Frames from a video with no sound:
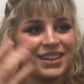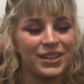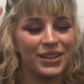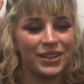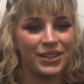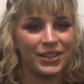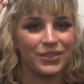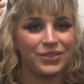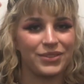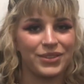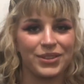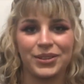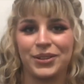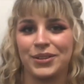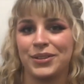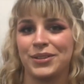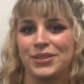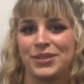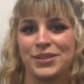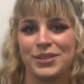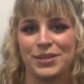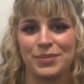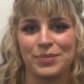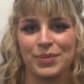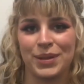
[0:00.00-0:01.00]
even though
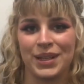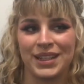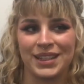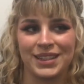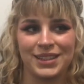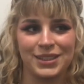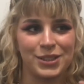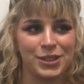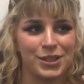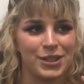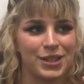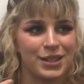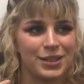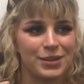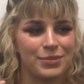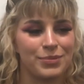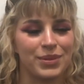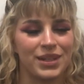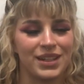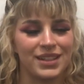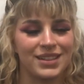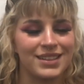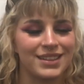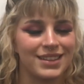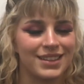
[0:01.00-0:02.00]
hers is pink, she has
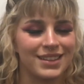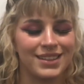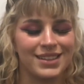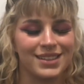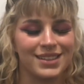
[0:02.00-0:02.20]
basically the